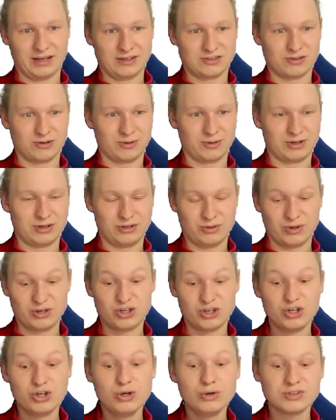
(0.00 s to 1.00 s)
So I'm going to do a
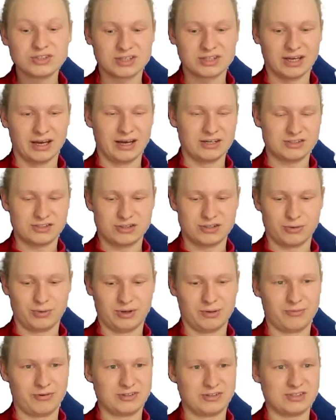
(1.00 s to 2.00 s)
new sketch. So we're going
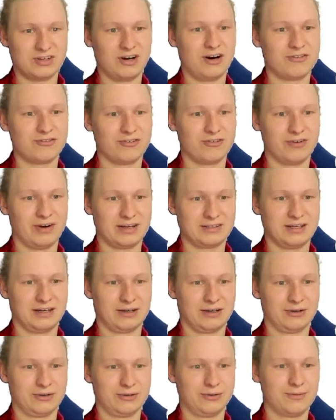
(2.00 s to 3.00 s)
to press R for
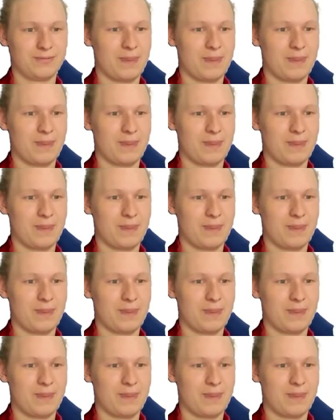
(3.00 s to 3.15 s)
rectangle.